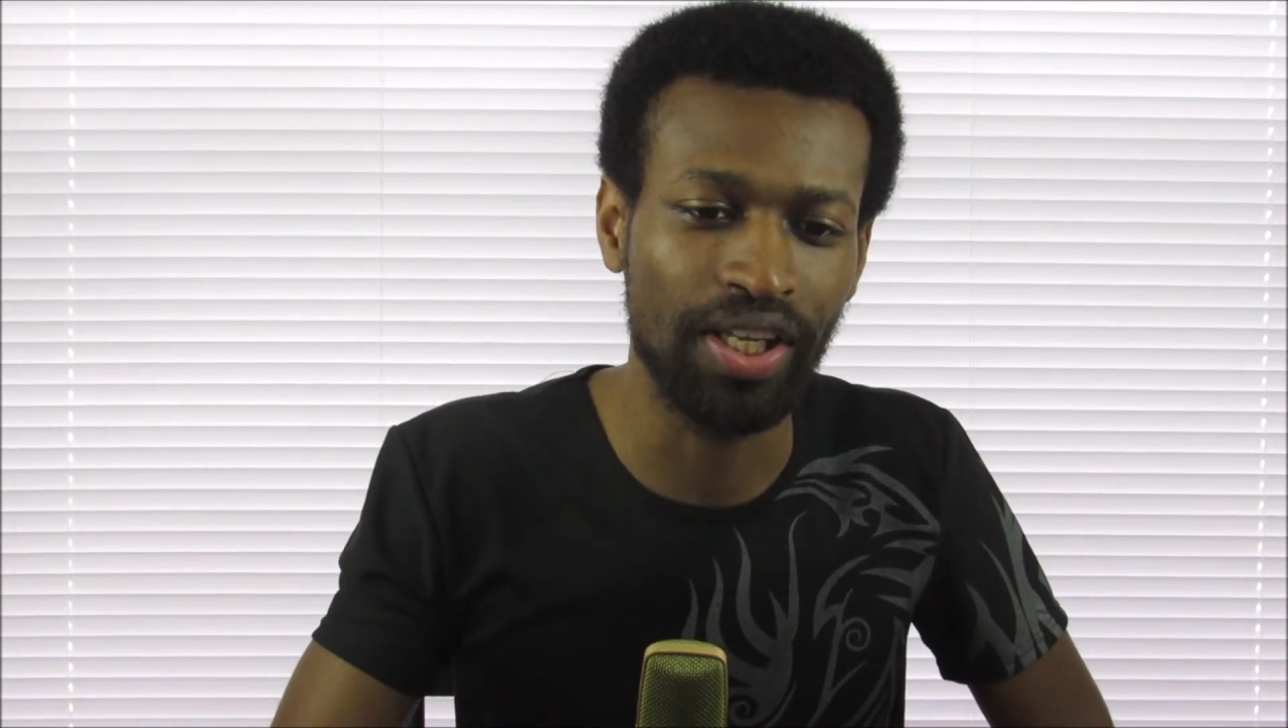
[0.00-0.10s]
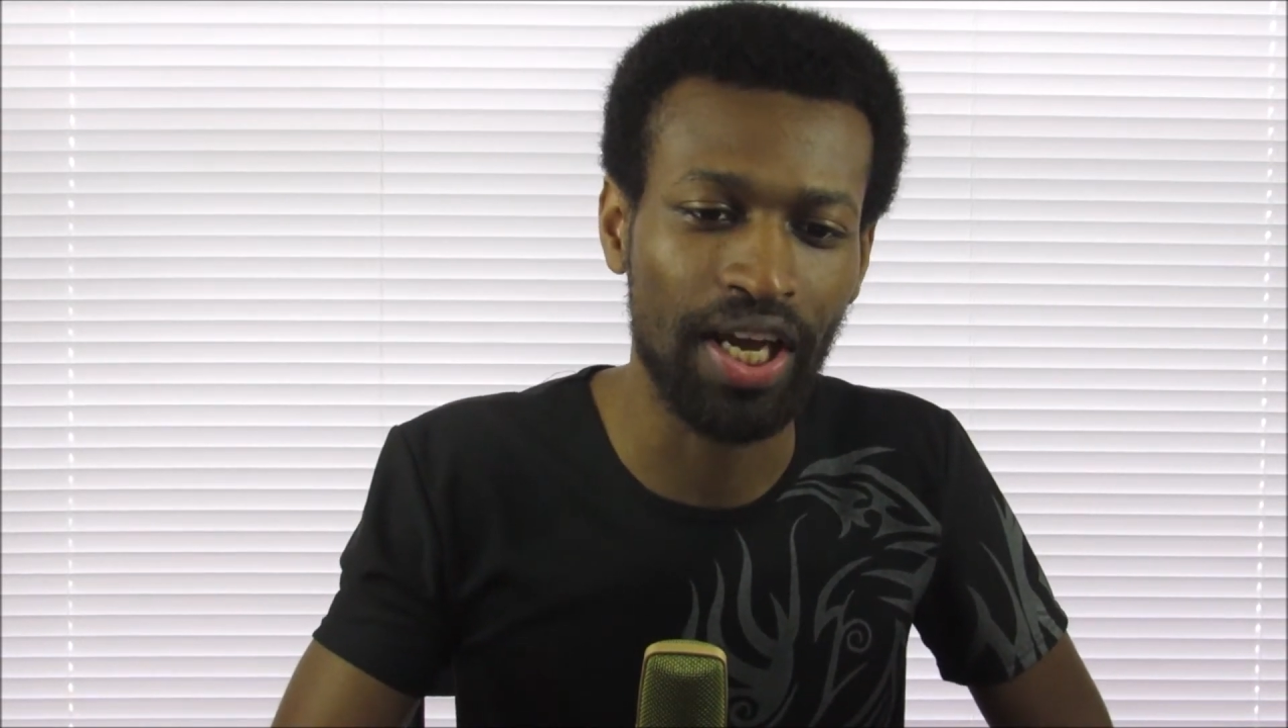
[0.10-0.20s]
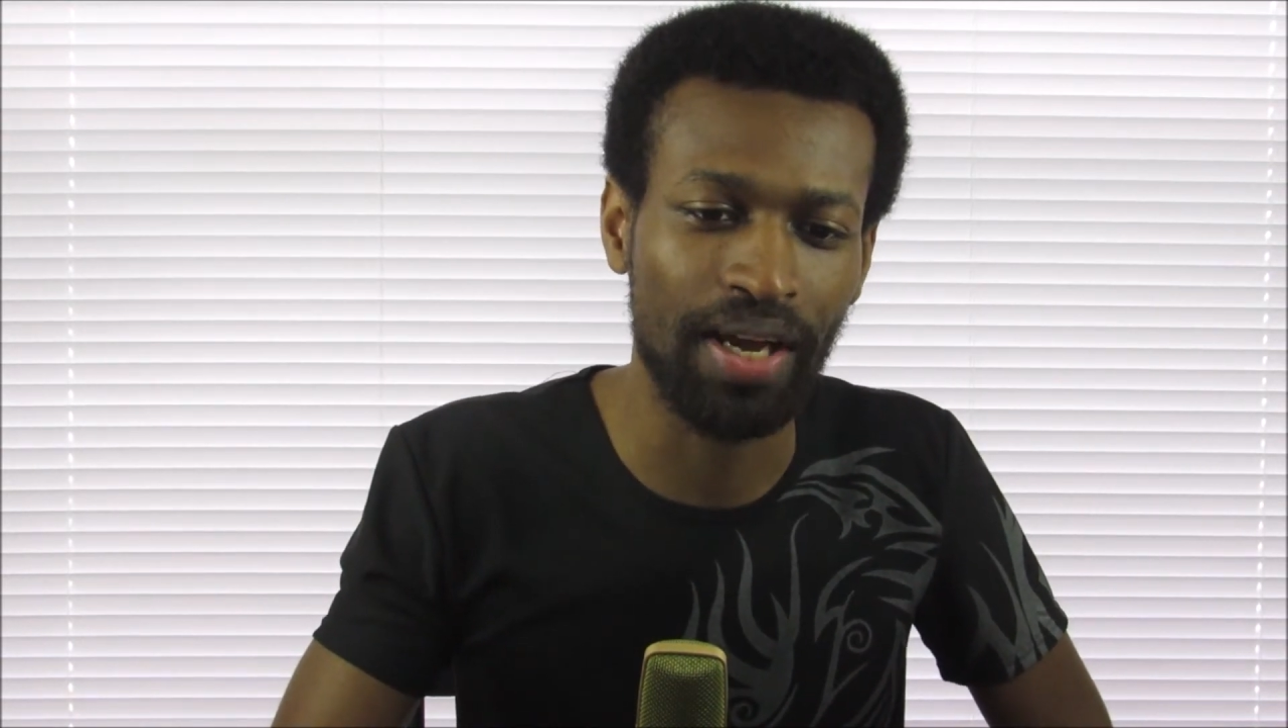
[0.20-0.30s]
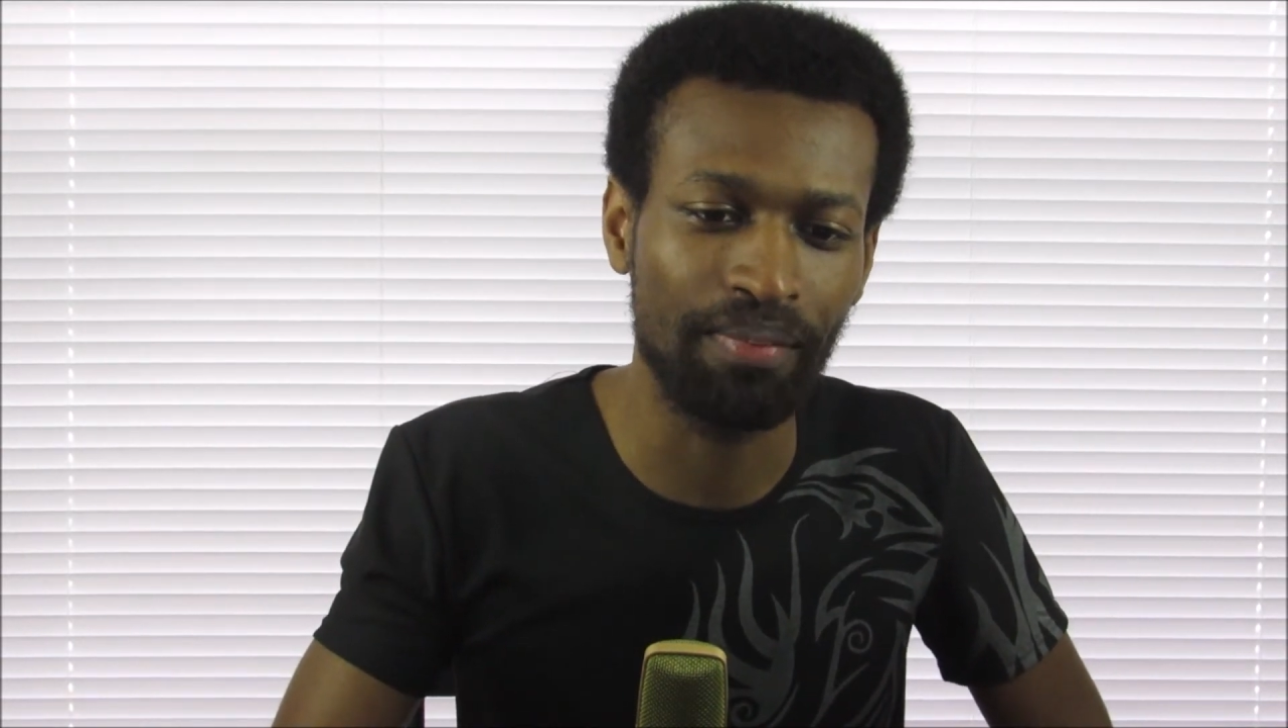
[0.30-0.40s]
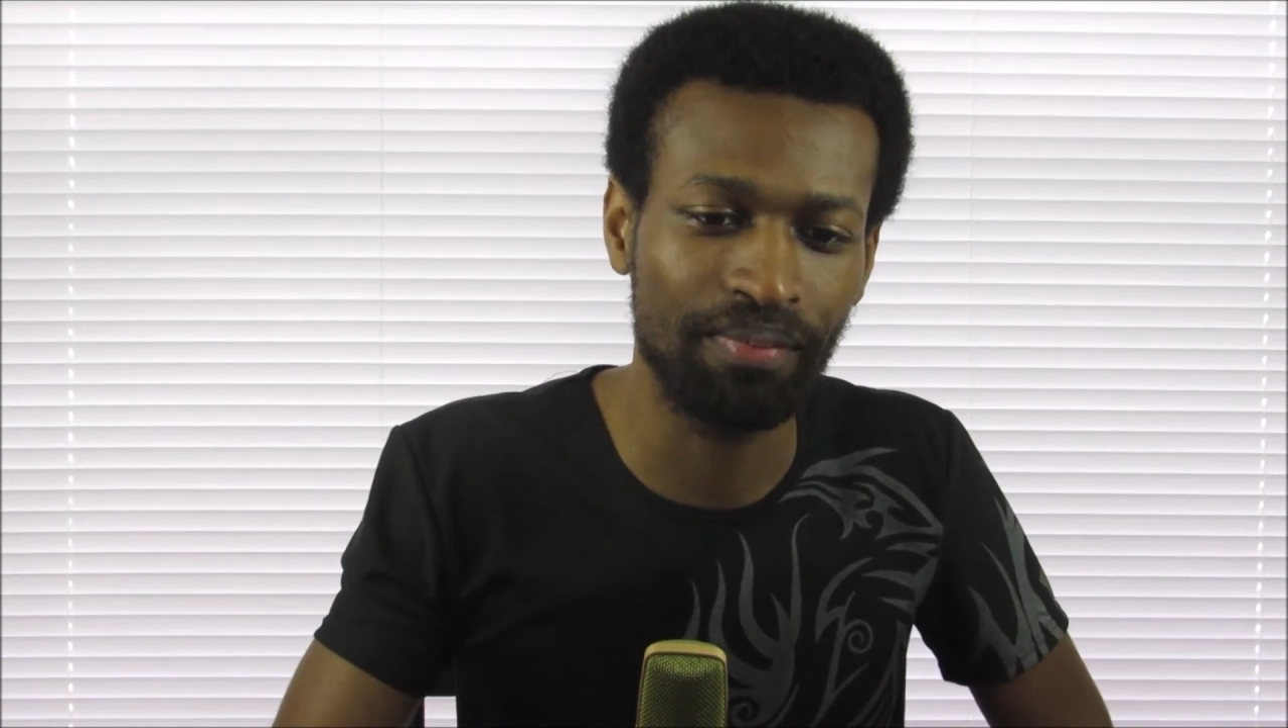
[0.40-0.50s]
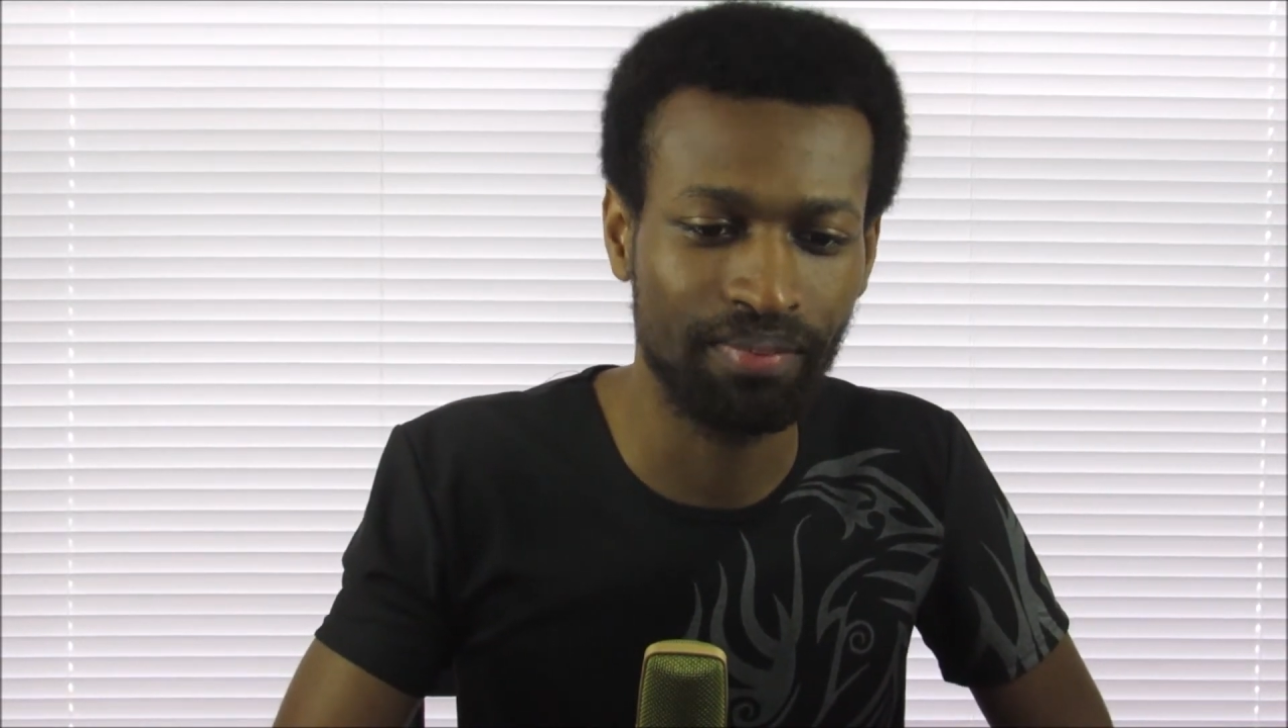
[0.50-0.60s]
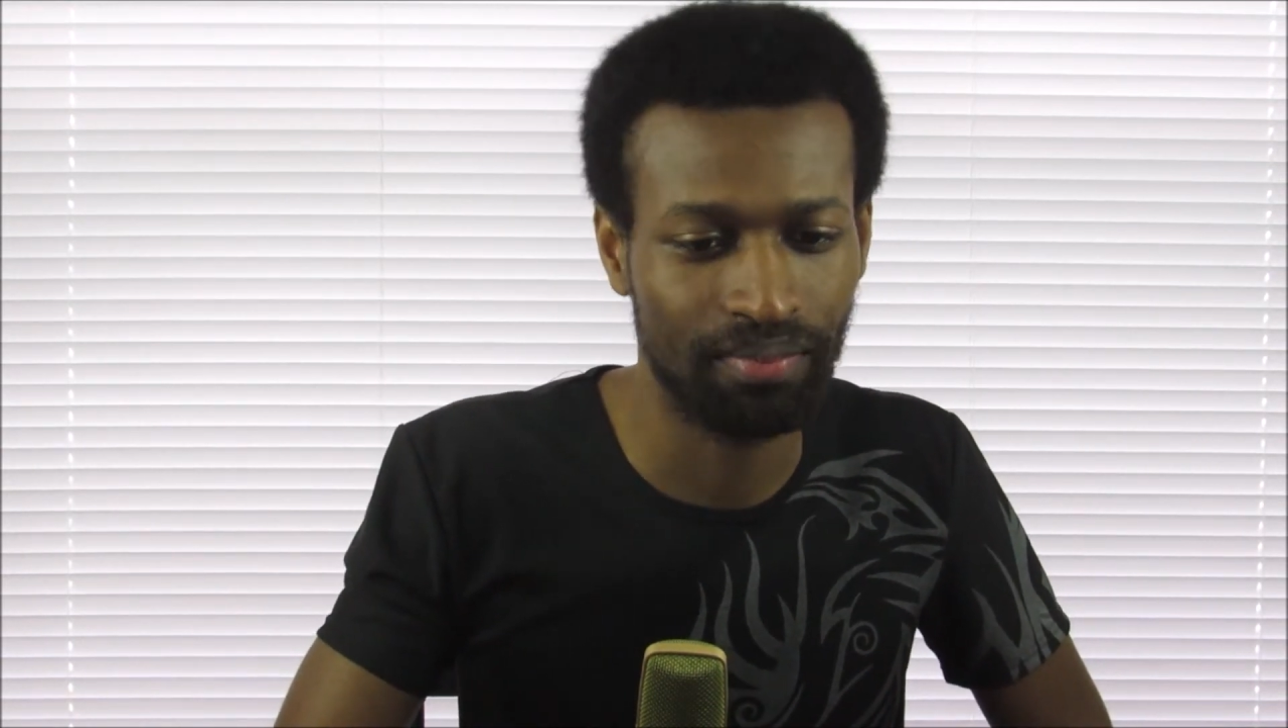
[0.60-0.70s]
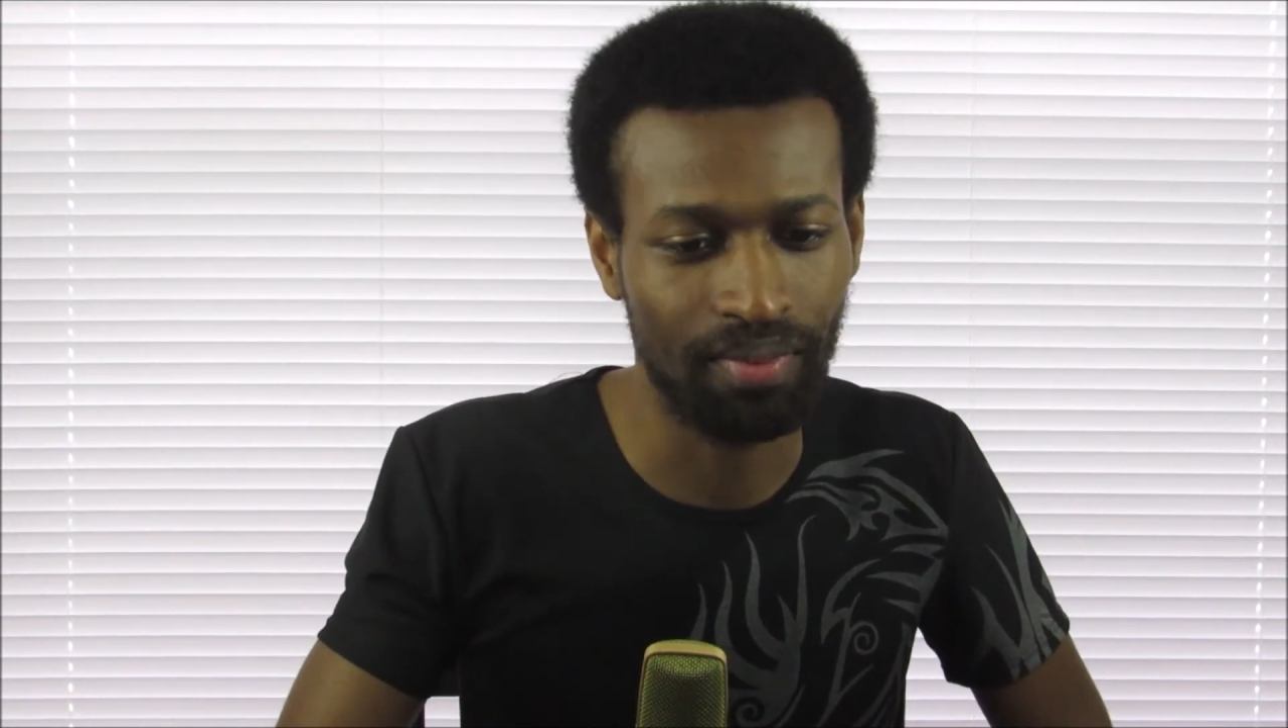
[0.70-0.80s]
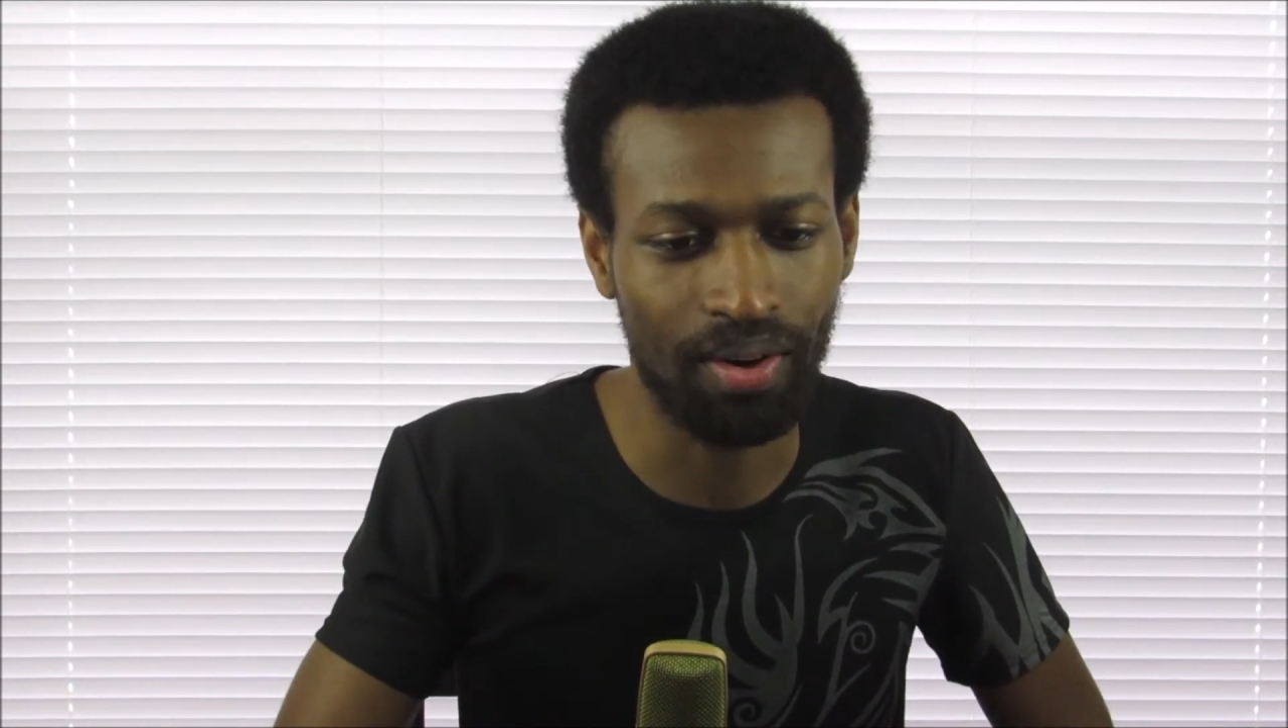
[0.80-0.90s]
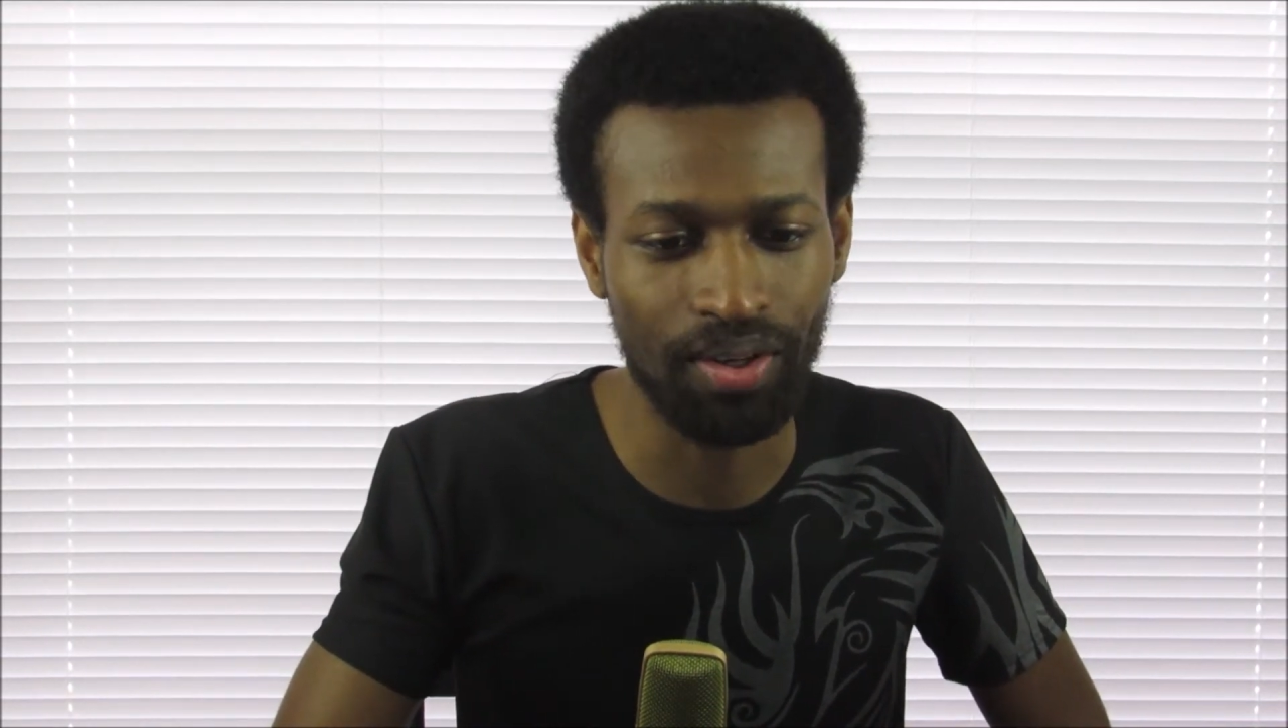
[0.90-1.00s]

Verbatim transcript: screen time